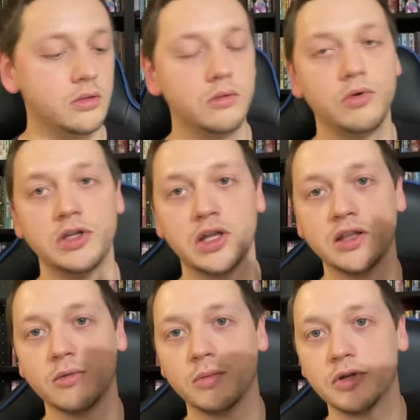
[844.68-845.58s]
line
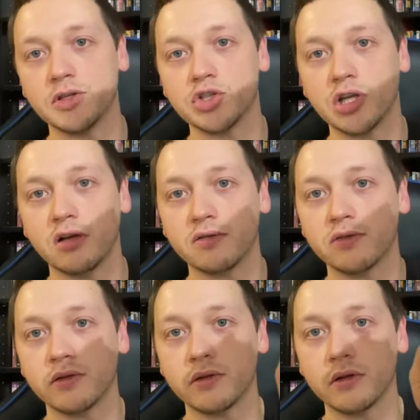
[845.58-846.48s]
them up on the
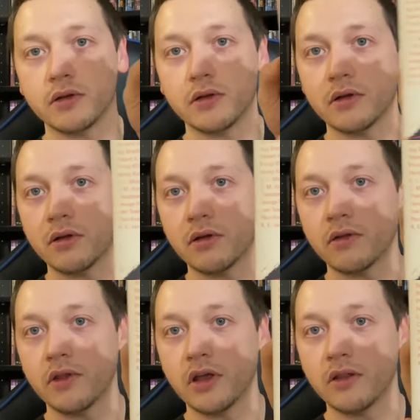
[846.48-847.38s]
shelf.
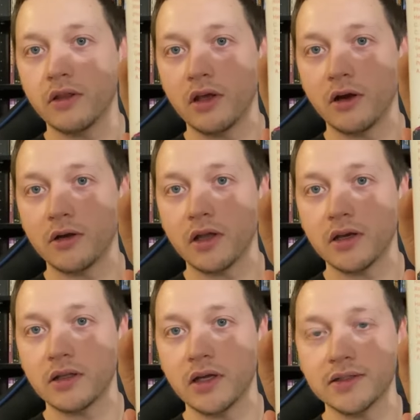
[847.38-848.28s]
The art kind
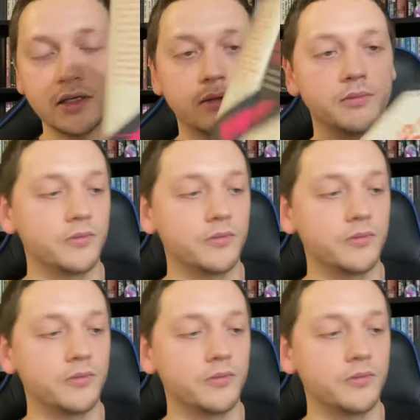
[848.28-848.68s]
of lines up.